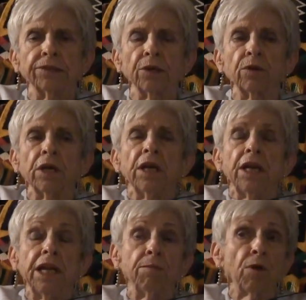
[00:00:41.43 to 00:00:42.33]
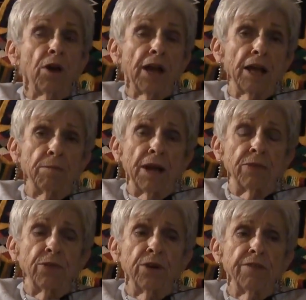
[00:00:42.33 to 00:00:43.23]
So he brought out
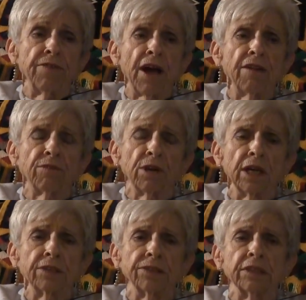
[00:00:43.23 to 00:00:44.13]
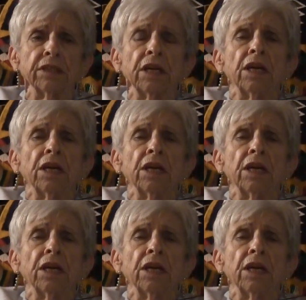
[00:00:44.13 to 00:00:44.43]
about 35 rugs, and